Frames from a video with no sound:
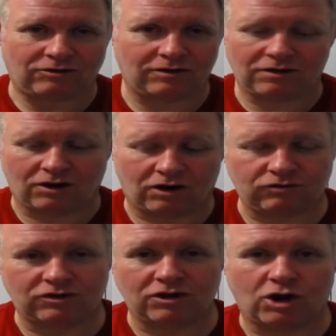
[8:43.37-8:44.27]
You know,
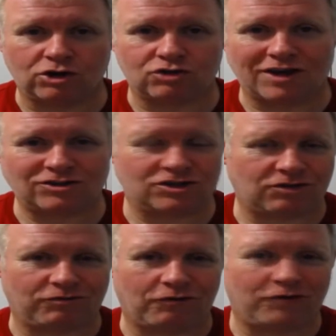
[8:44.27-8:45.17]
you're not going to transition
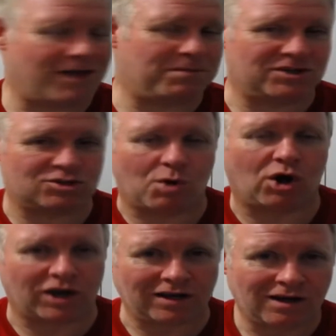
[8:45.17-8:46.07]
from vaping to
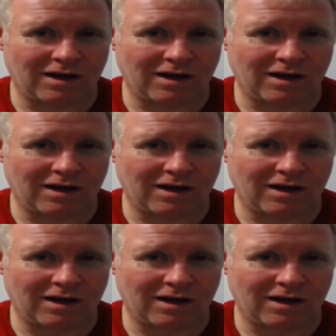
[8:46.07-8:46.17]
smoking,